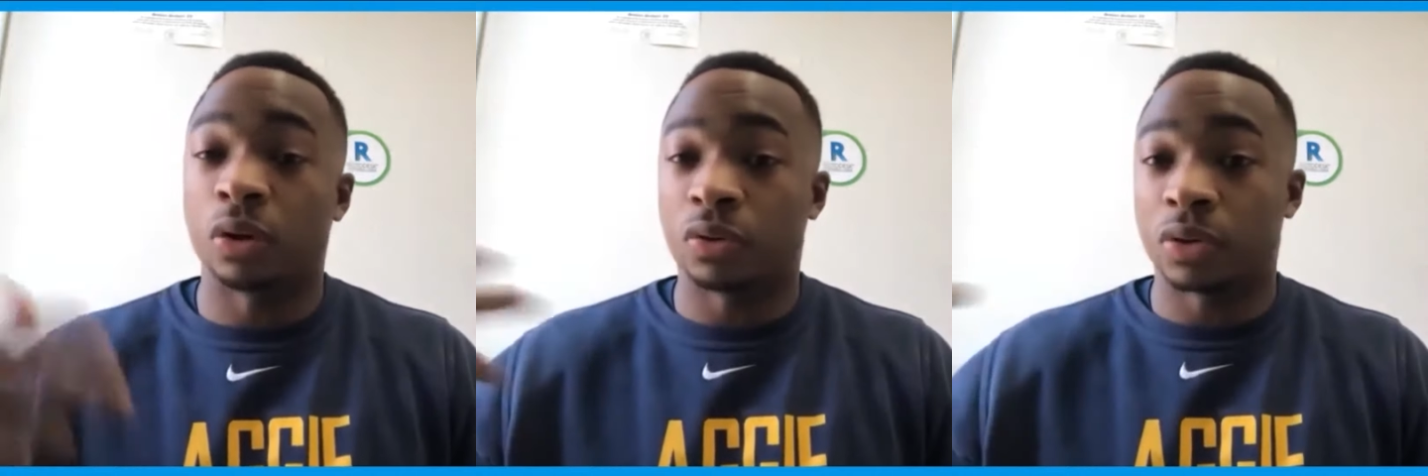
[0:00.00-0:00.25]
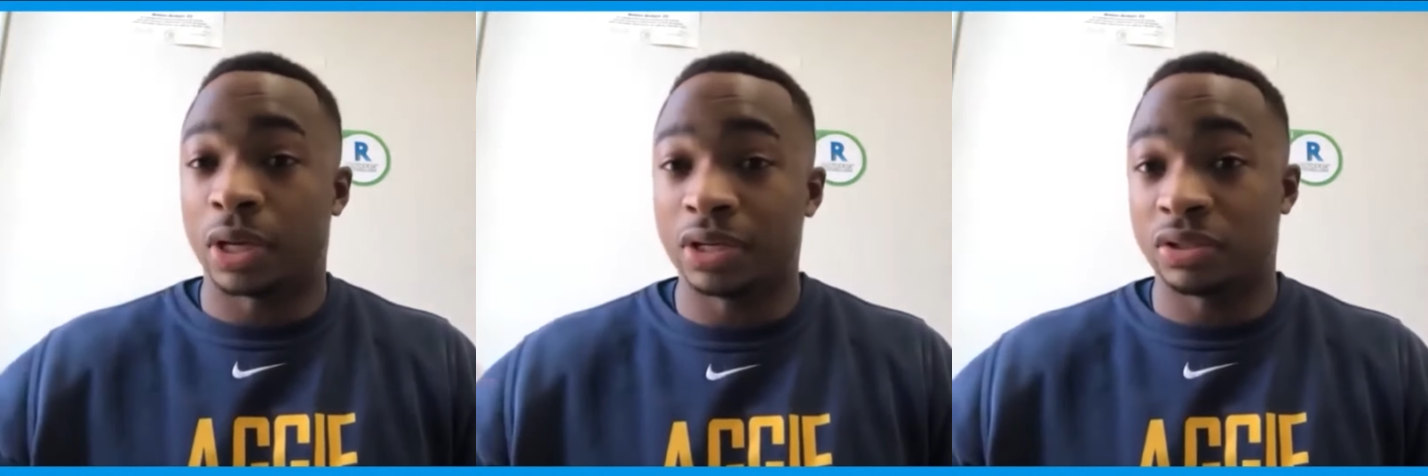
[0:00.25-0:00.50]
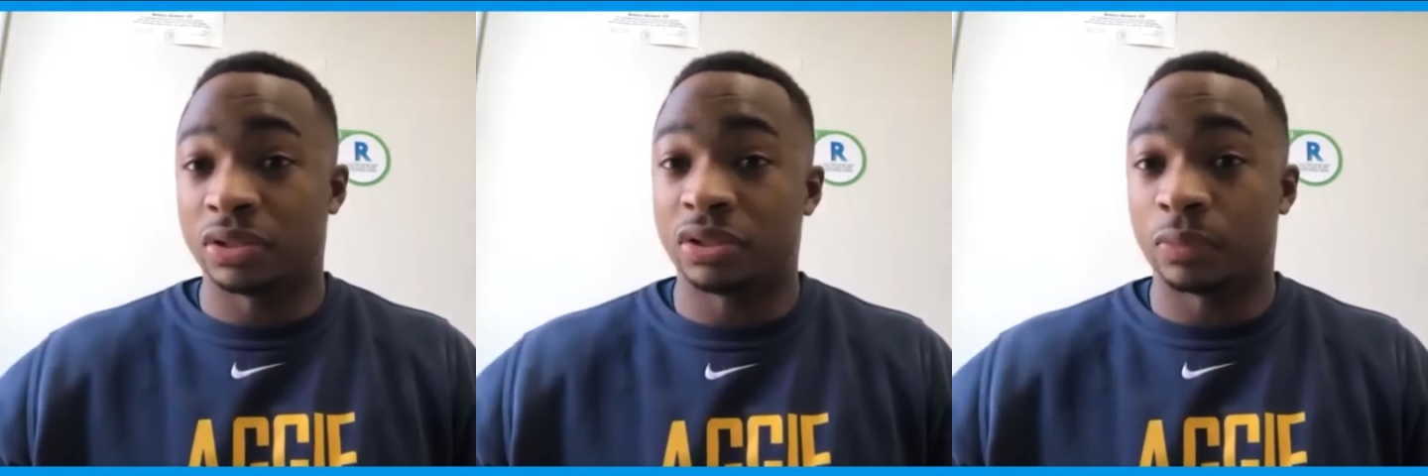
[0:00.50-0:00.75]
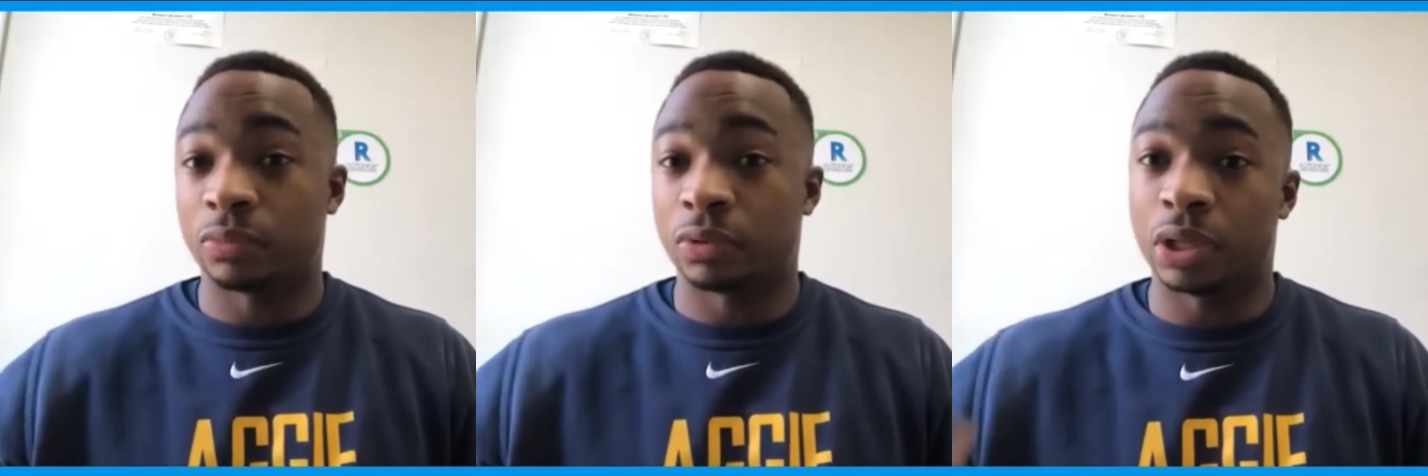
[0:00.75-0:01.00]
okay, this is
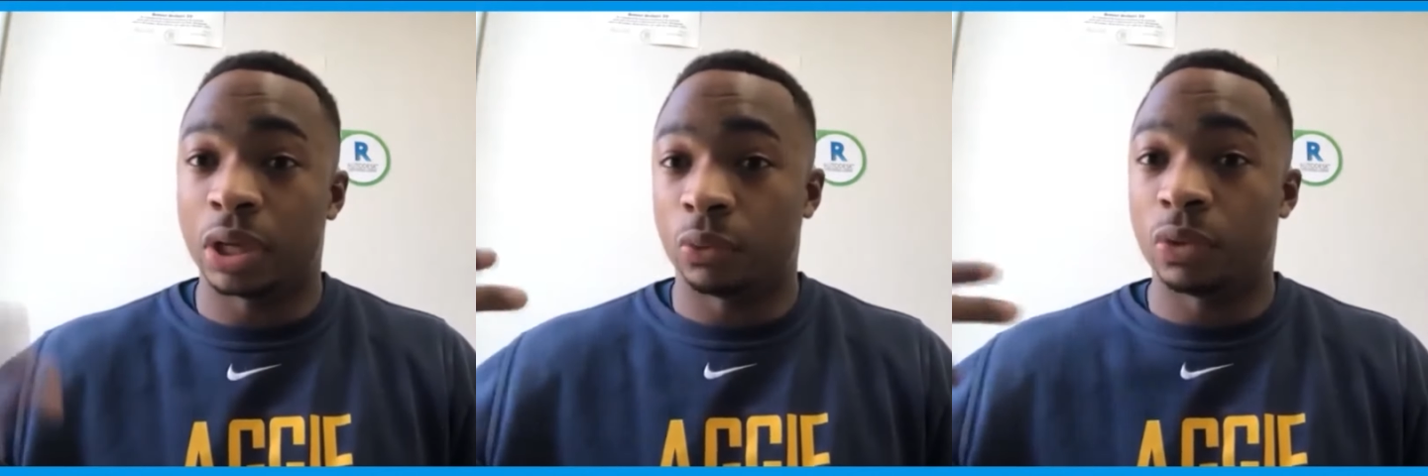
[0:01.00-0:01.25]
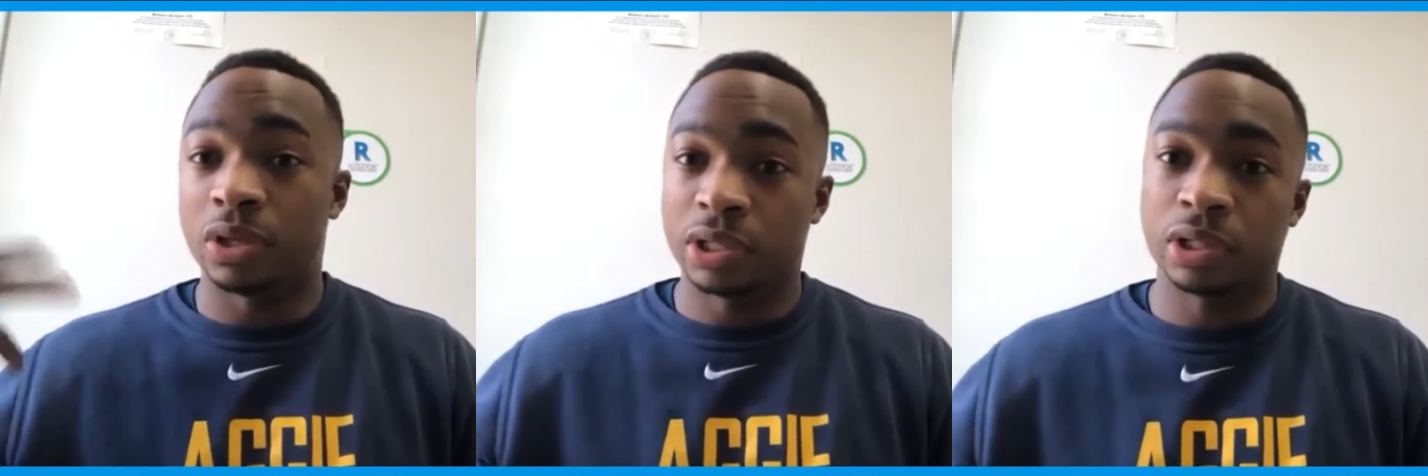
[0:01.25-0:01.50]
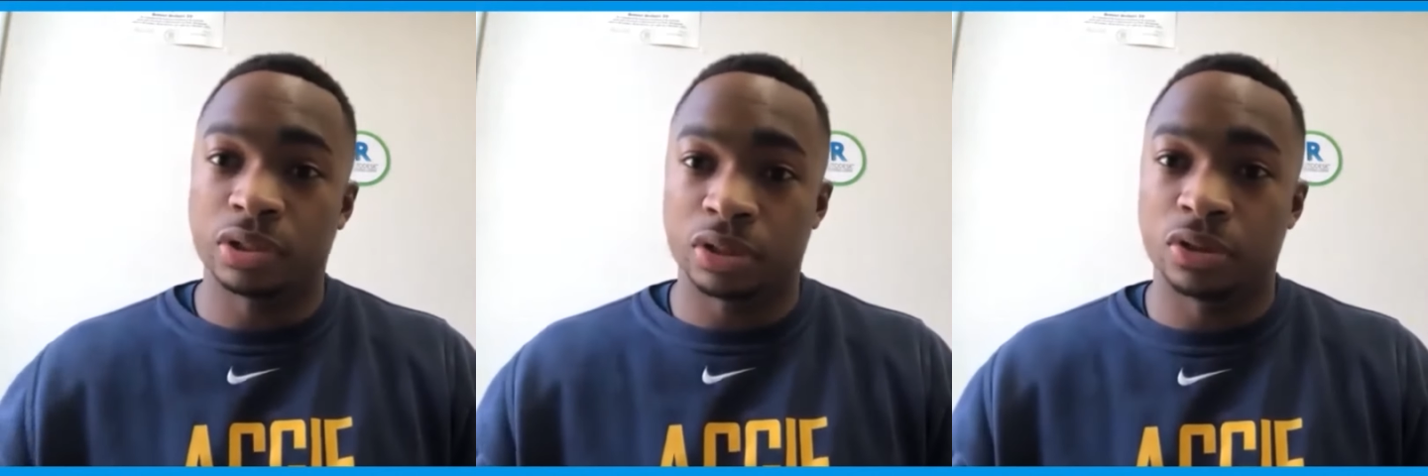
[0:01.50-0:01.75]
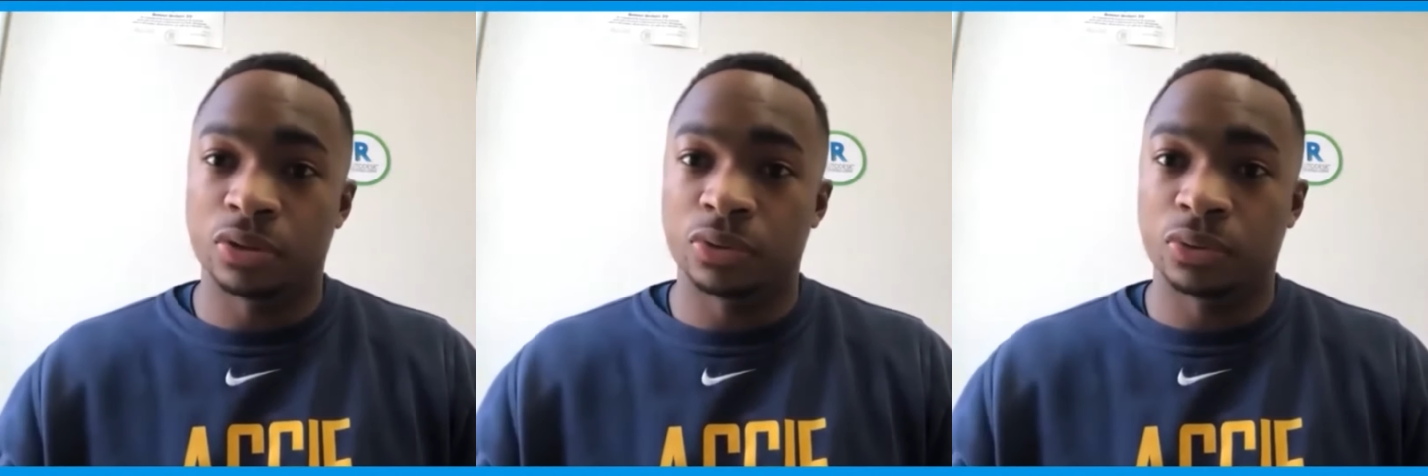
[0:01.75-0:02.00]
something that we need to
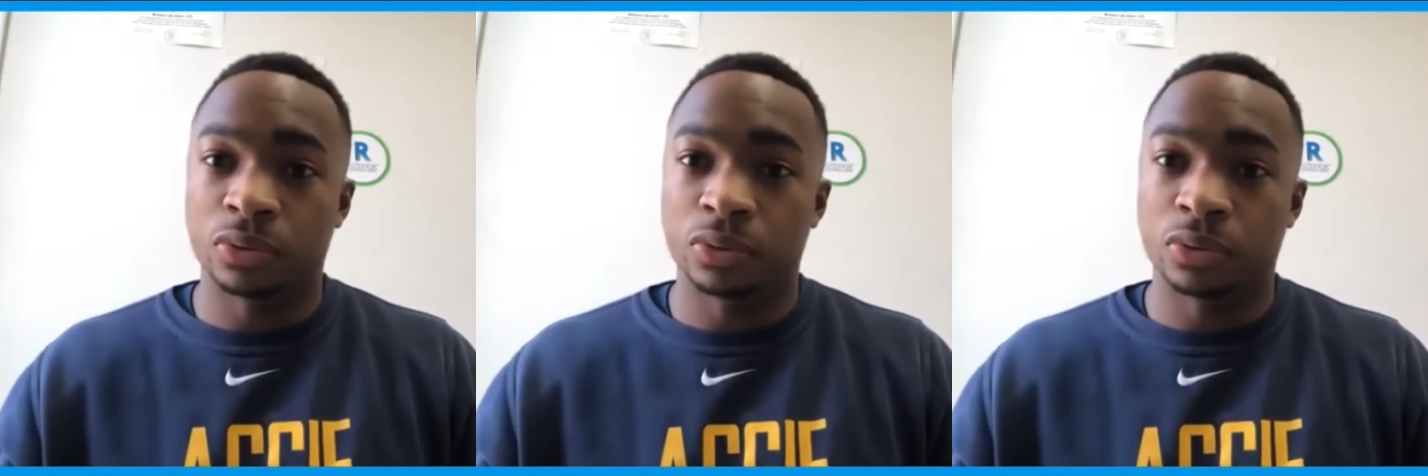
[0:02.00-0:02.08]
do.